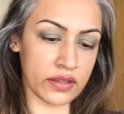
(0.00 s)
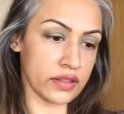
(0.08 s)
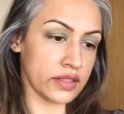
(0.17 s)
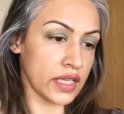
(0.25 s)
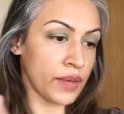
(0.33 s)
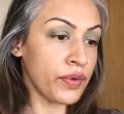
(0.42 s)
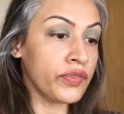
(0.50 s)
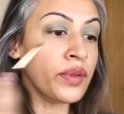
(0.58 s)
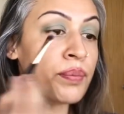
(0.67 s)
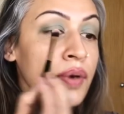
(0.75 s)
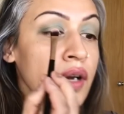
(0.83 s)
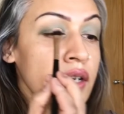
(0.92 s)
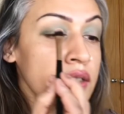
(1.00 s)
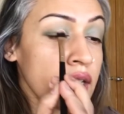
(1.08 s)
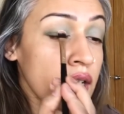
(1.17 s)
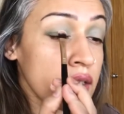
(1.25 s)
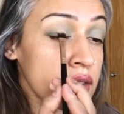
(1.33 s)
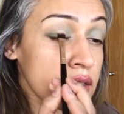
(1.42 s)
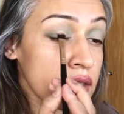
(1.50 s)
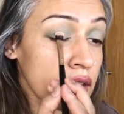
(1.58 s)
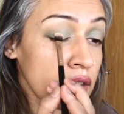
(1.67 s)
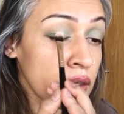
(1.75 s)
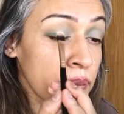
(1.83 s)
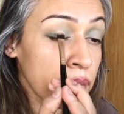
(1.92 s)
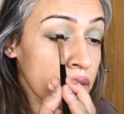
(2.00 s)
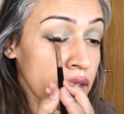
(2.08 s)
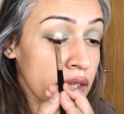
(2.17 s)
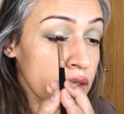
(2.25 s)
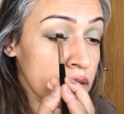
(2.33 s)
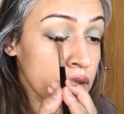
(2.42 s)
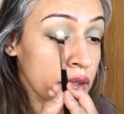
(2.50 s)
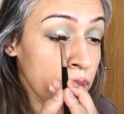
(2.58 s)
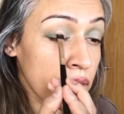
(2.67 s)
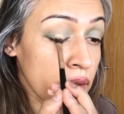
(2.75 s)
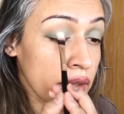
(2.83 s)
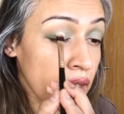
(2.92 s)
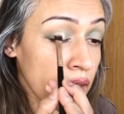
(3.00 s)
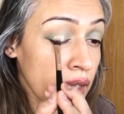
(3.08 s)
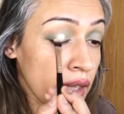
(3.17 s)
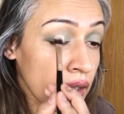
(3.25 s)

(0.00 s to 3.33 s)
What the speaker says: Tap off the brush and just kind of put it into the middle there.